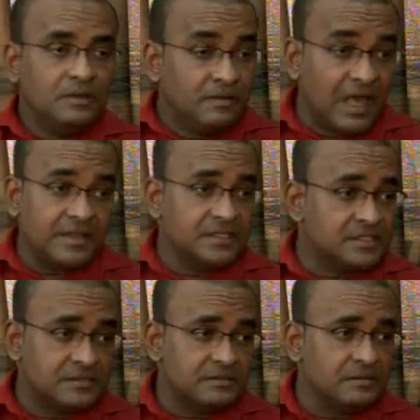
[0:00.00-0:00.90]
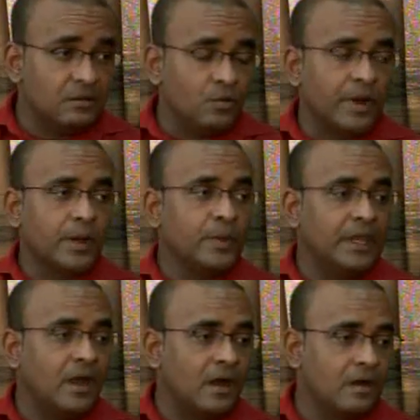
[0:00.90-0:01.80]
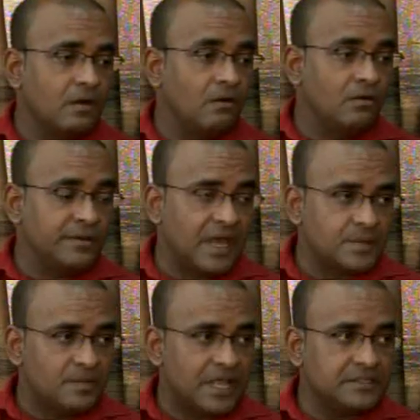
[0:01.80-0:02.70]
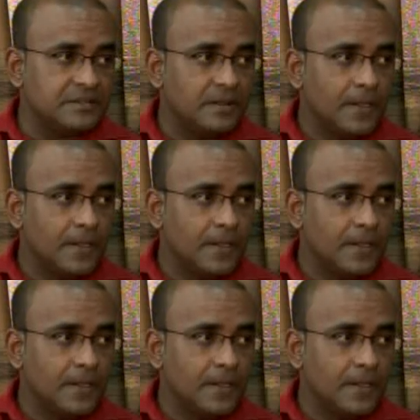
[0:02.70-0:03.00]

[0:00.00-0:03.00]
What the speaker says: that is where we are on that matter.